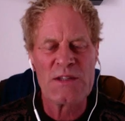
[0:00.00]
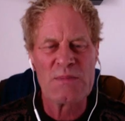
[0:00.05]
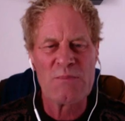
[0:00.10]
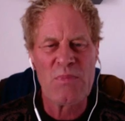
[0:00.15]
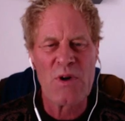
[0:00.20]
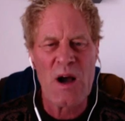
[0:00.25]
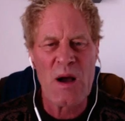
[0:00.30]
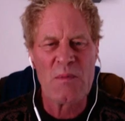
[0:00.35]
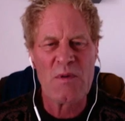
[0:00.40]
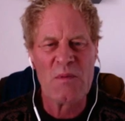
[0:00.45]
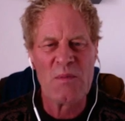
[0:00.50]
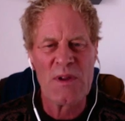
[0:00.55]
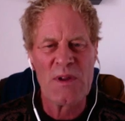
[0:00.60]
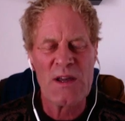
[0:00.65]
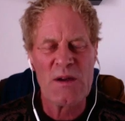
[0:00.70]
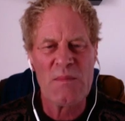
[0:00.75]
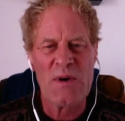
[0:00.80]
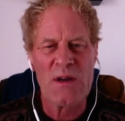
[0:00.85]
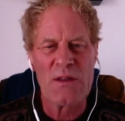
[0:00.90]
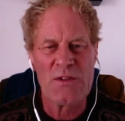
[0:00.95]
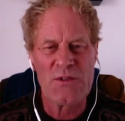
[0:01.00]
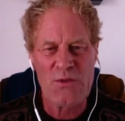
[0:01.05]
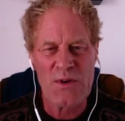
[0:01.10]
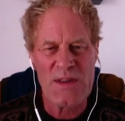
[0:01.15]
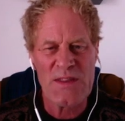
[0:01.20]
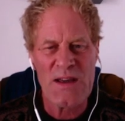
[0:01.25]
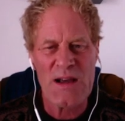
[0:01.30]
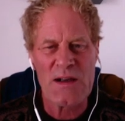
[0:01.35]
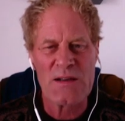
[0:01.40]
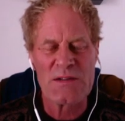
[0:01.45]
probably about
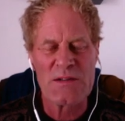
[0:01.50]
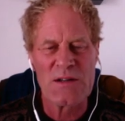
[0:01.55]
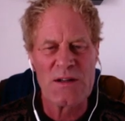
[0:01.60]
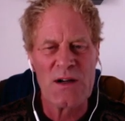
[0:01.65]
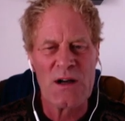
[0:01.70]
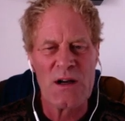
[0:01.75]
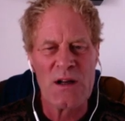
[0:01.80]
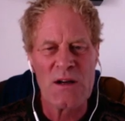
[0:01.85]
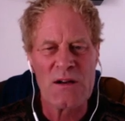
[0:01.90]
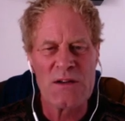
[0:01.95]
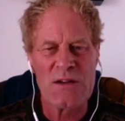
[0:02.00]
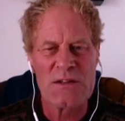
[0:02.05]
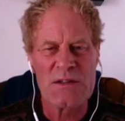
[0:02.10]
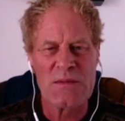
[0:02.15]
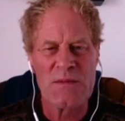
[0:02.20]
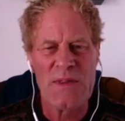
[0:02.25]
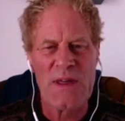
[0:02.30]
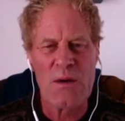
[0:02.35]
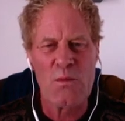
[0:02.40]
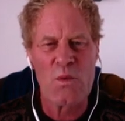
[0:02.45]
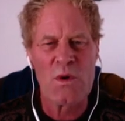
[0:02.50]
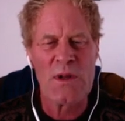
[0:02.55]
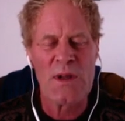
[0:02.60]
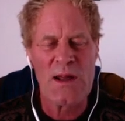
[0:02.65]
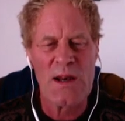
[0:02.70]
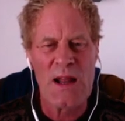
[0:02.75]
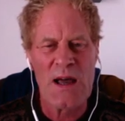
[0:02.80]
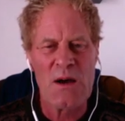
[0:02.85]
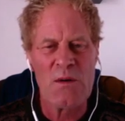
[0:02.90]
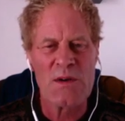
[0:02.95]
$3,000, and that will
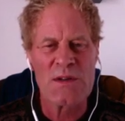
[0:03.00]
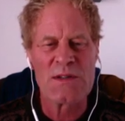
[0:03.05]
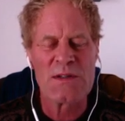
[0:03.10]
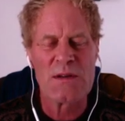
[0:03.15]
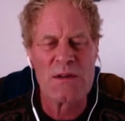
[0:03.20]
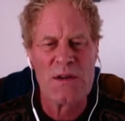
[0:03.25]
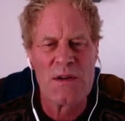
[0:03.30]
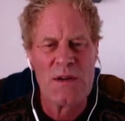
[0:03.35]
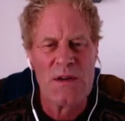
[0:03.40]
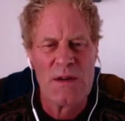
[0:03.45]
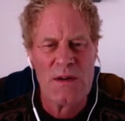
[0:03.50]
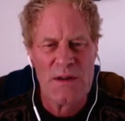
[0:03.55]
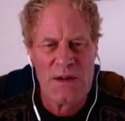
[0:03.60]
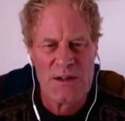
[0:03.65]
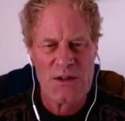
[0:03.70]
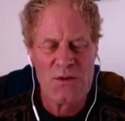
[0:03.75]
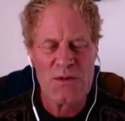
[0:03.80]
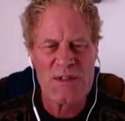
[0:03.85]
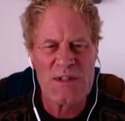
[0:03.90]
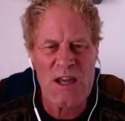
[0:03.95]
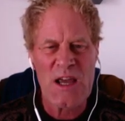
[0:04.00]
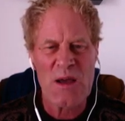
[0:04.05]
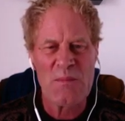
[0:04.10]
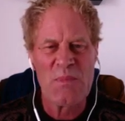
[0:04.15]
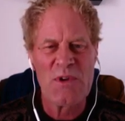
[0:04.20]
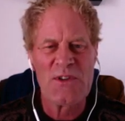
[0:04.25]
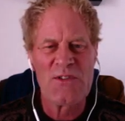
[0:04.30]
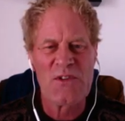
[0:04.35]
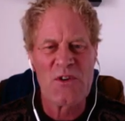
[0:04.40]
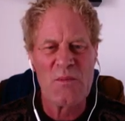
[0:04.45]
allow us 2
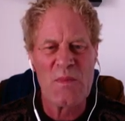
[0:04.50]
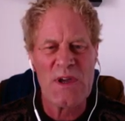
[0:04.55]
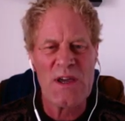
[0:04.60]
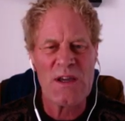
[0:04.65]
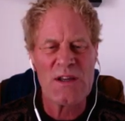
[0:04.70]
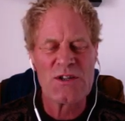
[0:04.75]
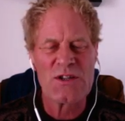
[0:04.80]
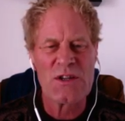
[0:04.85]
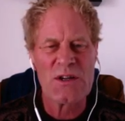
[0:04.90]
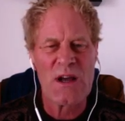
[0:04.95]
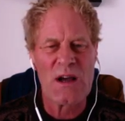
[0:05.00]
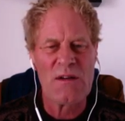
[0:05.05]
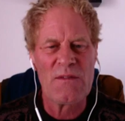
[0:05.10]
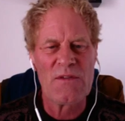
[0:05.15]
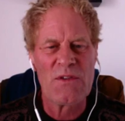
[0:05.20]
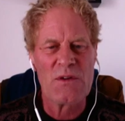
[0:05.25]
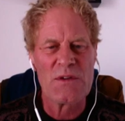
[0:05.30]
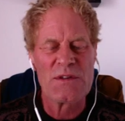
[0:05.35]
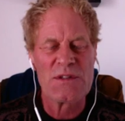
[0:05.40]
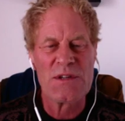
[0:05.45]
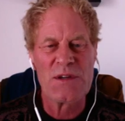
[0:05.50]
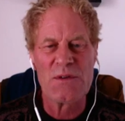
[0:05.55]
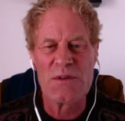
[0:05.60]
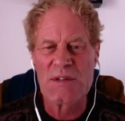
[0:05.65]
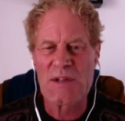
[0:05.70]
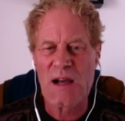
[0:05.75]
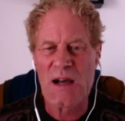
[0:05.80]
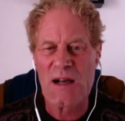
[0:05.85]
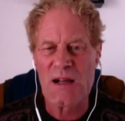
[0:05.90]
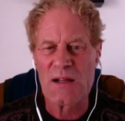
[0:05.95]
samples from each of those 2
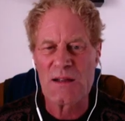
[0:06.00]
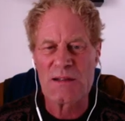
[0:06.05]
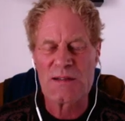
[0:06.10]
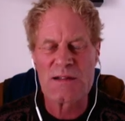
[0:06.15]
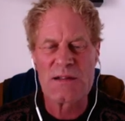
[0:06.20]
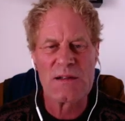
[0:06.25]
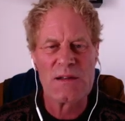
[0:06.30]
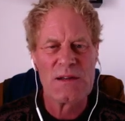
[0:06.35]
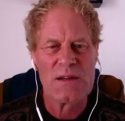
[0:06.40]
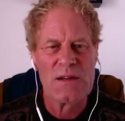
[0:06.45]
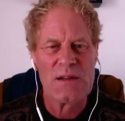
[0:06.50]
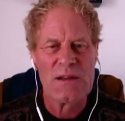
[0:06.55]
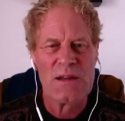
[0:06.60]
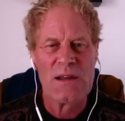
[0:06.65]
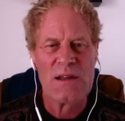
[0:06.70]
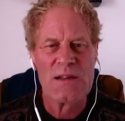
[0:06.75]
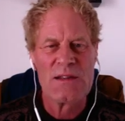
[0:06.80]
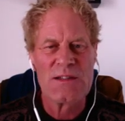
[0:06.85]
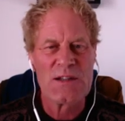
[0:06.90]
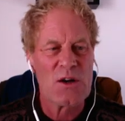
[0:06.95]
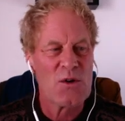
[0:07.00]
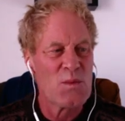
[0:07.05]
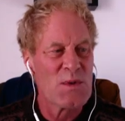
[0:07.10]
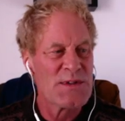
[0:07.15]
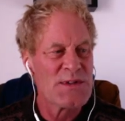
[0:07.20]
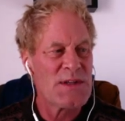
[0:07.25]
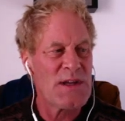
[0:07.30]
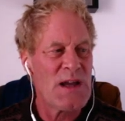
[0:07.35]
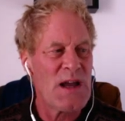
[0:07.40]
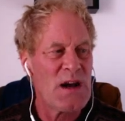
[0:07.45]
skulls. And so we'll
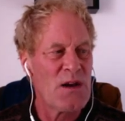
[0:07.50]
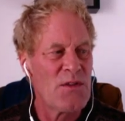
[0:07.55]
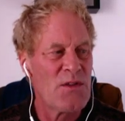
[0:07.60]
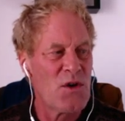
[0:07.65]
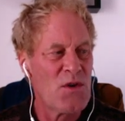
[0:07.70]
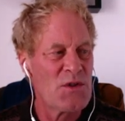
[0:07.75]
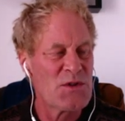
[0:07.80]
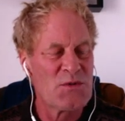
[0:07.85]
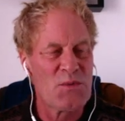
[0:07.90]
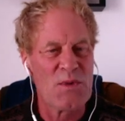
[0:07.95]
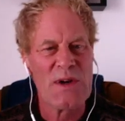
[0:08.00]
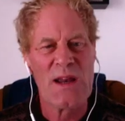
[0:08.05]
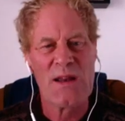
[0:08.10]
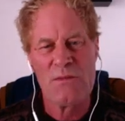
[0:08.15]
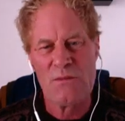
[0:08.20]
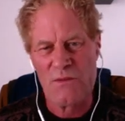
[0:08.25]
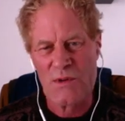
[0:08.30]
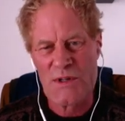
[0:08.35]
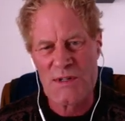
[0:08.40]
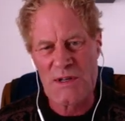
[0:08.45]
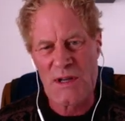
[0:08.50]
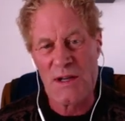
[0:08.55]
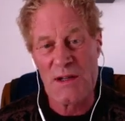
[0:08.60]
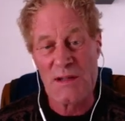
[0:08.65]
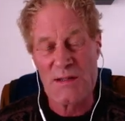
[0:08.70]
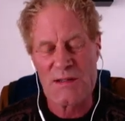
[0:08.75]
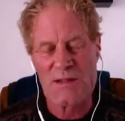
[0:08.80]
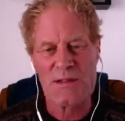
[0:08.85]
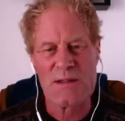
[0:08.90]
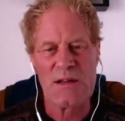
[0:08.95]
see how those
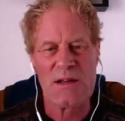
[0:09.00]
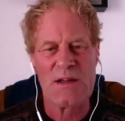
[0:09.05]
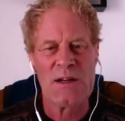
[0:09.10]
results